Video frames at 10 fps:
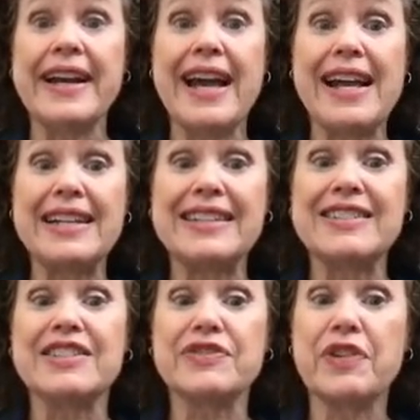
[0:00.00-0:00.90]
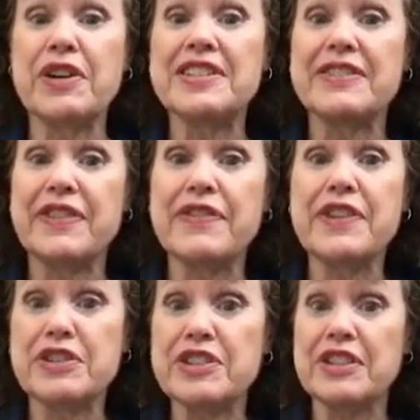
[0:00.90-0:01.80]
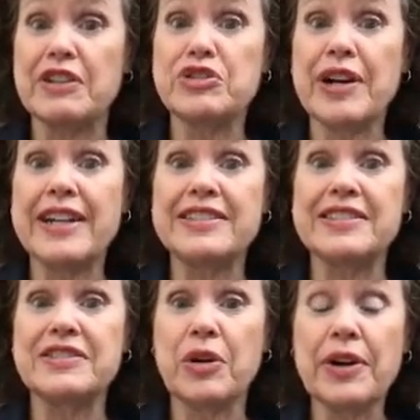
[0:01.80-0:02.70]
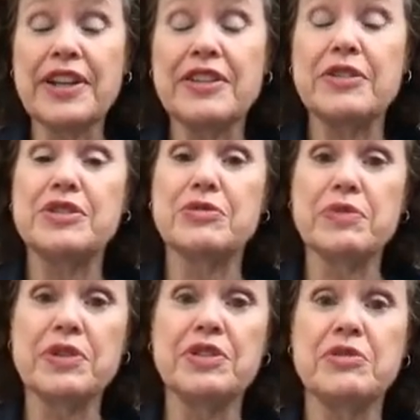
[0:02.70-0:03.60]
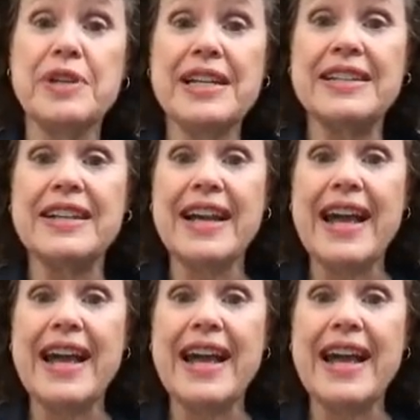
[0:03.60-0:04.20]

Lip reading: As far as if they're trying to target you to reel you in,